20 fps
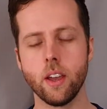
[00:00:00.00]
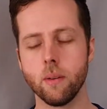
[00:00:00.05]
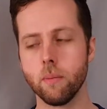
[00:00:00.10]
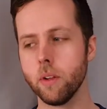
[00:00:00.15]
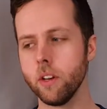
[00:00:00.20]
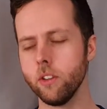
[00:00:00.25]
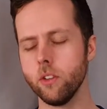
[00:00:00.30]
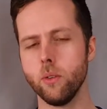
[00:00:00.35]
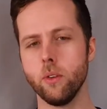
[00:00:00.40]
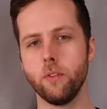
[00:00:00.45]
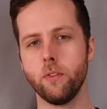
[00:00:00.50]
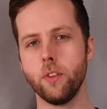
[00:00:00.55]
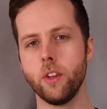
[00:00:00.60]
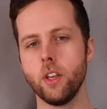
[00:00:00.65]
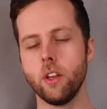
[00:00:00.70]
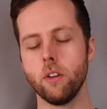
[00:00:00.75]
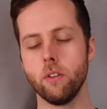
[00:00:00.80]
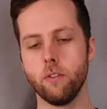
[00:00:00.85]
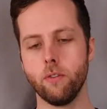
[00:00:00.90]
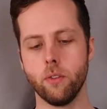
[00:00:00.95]
I'm going to do a
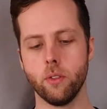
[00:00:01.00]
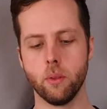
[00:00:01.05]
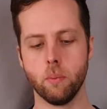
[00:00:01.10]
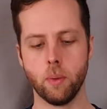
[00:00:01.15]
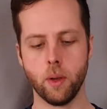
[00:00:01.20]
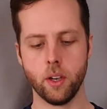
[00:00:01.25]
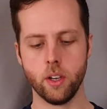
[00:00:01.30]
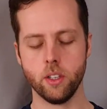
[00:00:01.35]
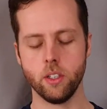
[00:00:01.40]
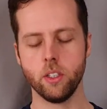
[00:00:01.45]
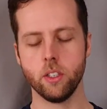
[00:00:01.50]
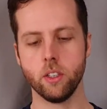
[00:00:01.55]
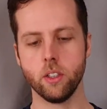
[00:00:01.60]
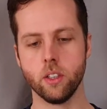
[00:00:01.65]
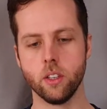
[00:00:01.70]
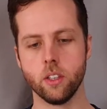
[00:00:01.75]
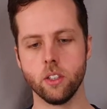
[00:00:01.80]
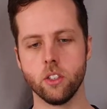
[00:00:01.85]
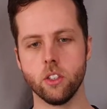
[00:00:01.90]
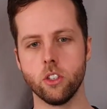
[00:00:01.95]
video for the person
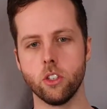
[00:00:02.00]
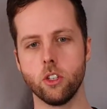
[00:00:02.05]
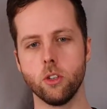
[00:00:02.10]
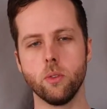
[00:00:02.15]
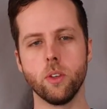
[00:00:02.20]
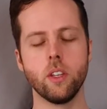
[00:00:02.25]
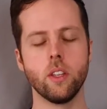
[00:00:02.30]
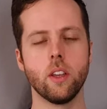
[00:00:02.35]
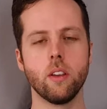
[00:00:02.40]
that's doing